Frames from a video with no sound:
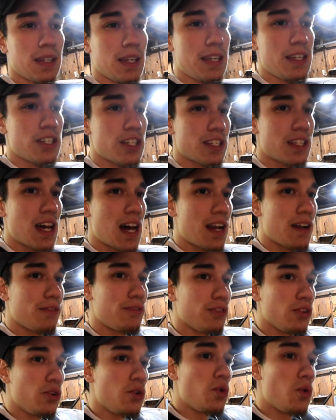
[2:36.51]
He just kind of
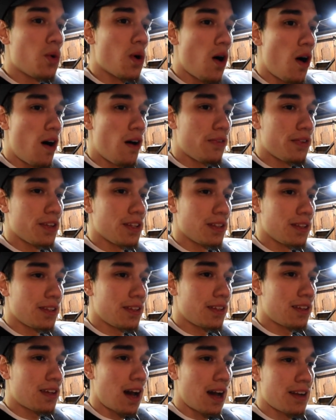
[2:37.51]
flew off and
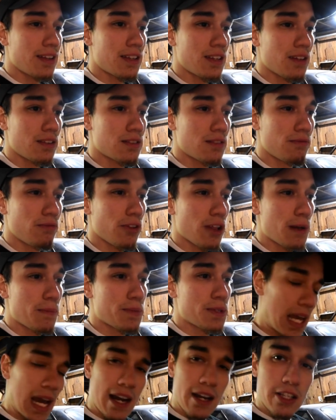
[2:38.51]
kind of did some
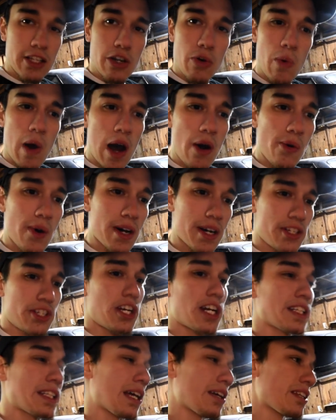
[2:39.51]
flips. Got it to Wawa,
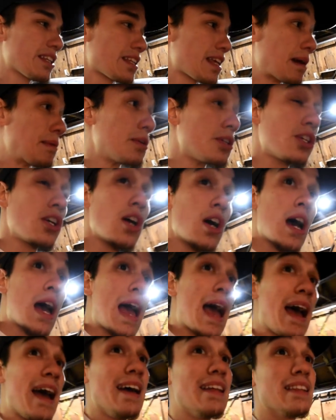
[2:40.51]
checked out the damage.
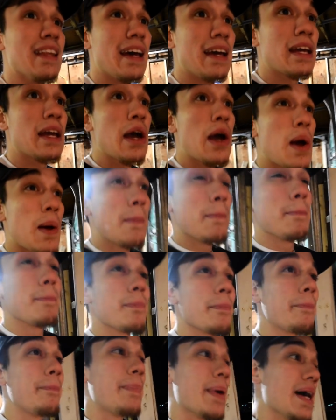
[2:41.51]
And like,
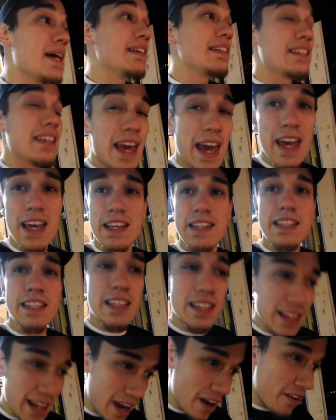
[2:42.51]
best case
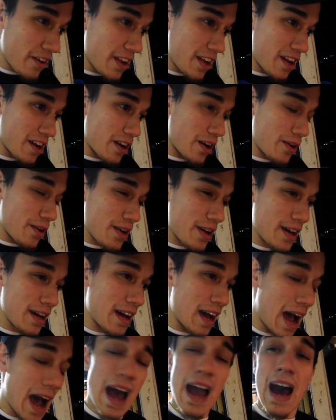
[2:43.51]
scenario,
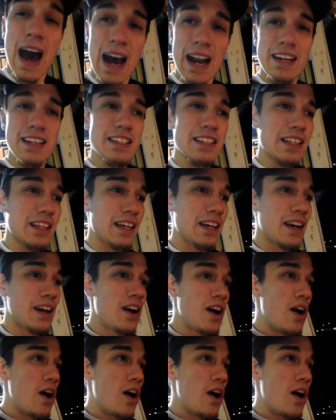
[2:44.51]
I honestly